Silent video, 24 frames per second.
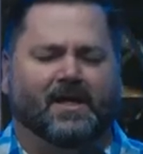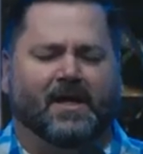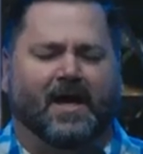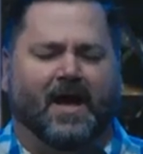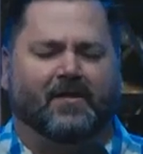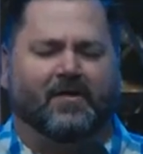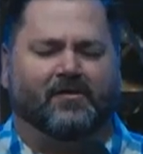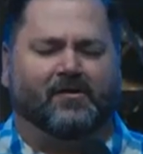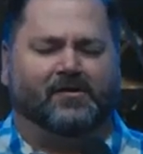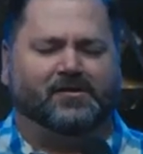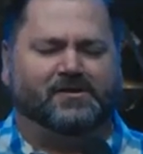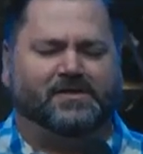
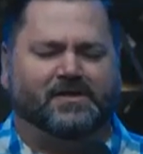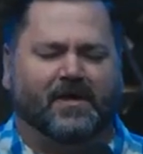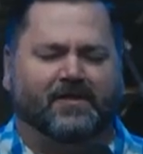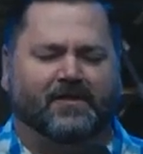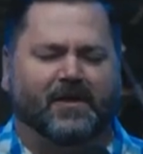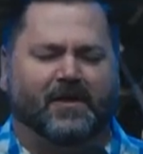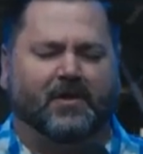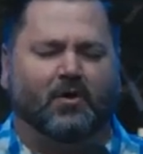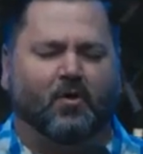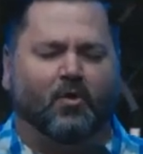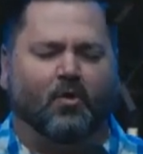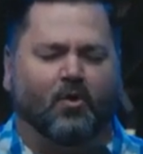and there's
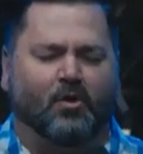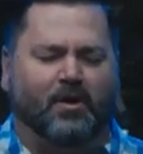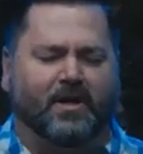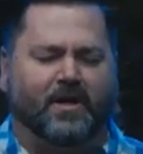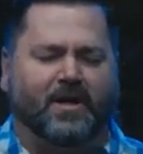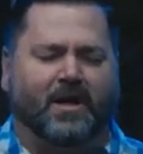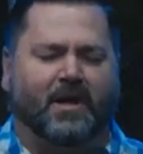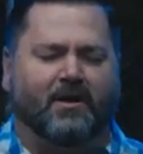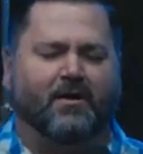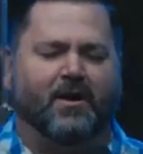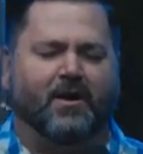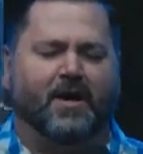nothing
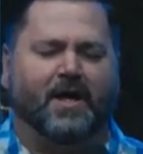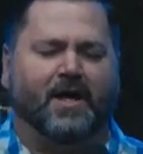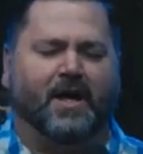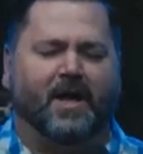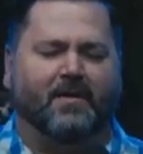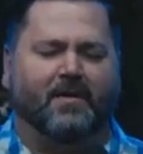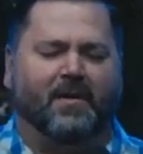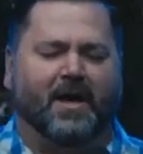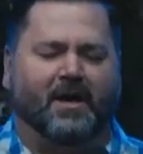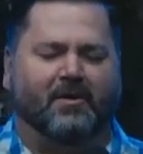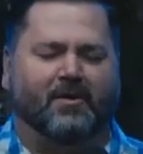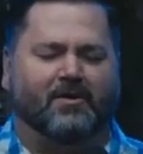ordinary
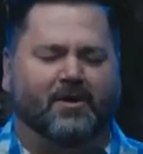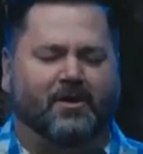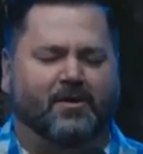about